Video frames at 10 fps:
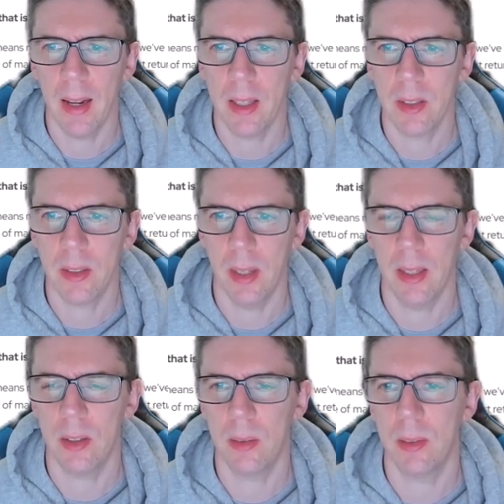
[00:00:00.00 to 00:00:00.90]

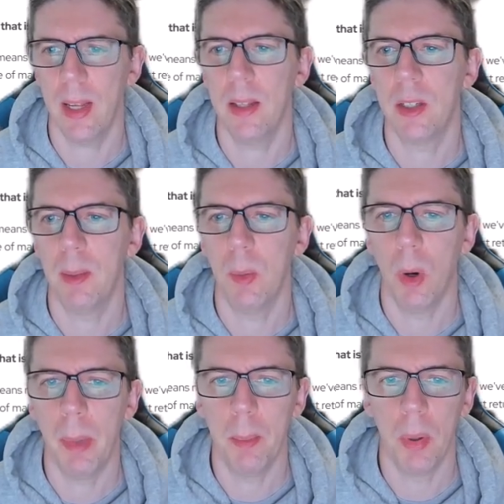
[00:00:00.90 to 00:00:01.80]
it tends to be
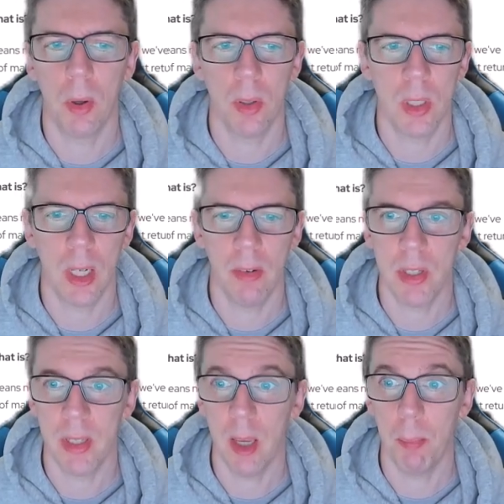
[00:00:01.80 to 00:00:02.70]
what people consider
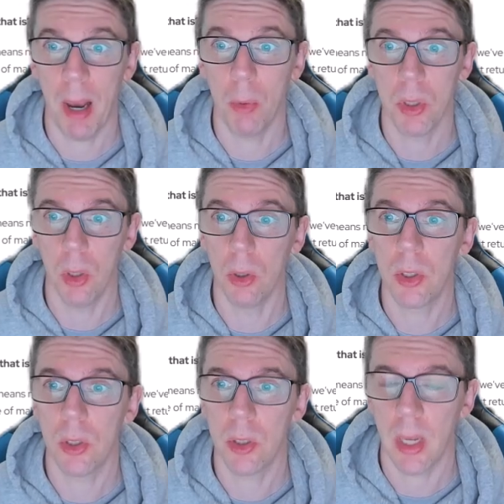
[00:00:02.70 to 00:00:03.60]
as the about
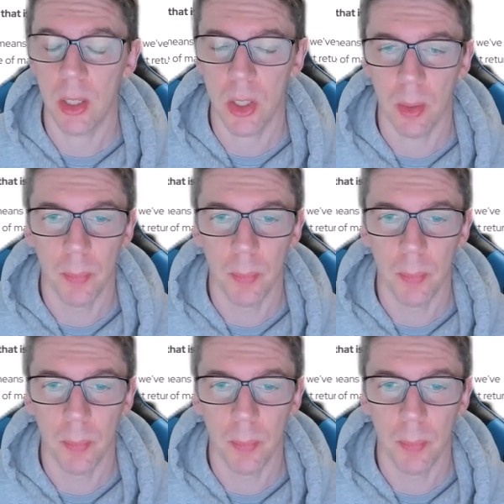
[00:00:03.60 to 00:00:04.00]
us section.